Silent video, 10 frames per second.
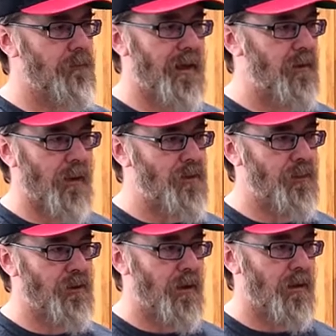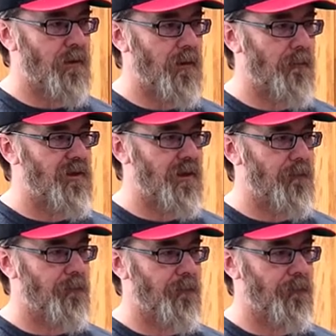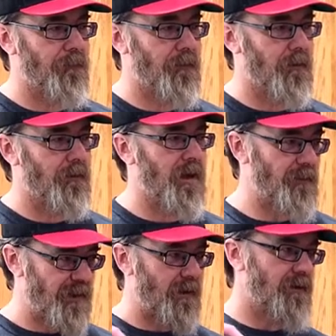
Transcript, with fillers: played House of Blues at all? Yeah, House? I played I played um the, B,